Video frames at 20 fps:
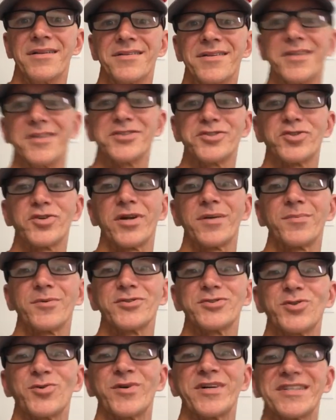The Trouble
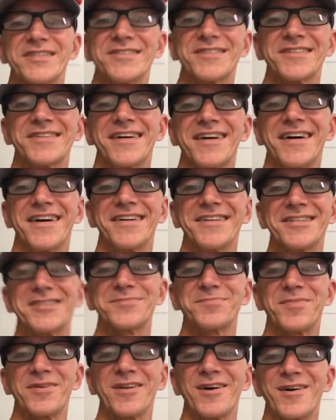Twins are on. Is
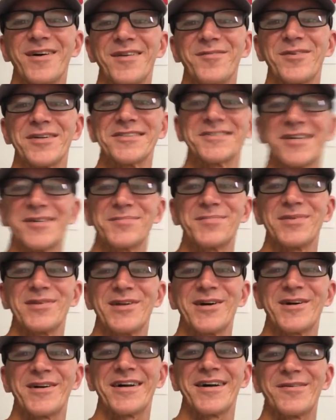Pilar? What's up,
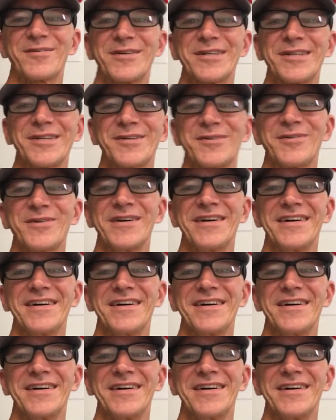Pilar? How are you?